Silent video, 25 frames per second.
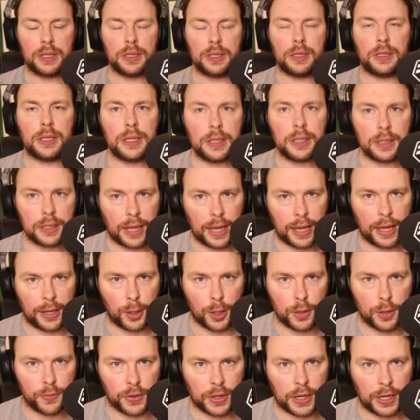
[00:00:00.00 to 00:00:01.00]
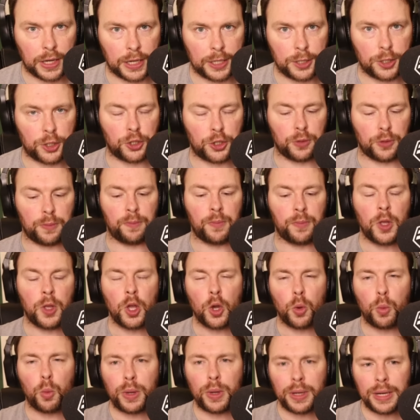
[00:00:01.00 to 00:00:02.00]
didn't get a notification,
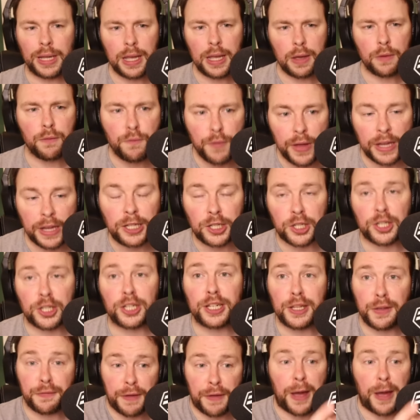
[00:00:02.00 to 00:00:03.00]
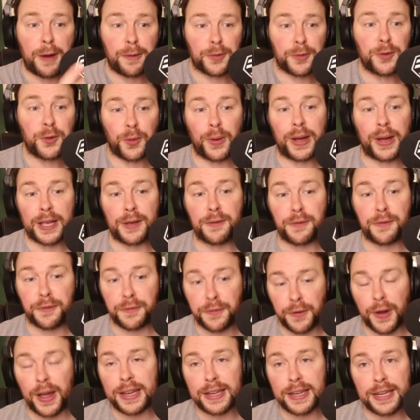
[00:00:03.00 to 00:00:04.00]
when they eventually found a way of
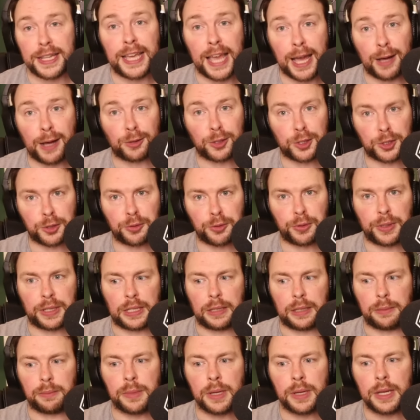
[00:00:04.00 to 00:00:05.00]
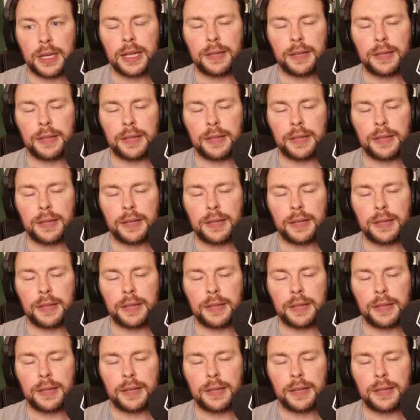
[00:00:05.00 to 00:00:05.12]
finding our stream,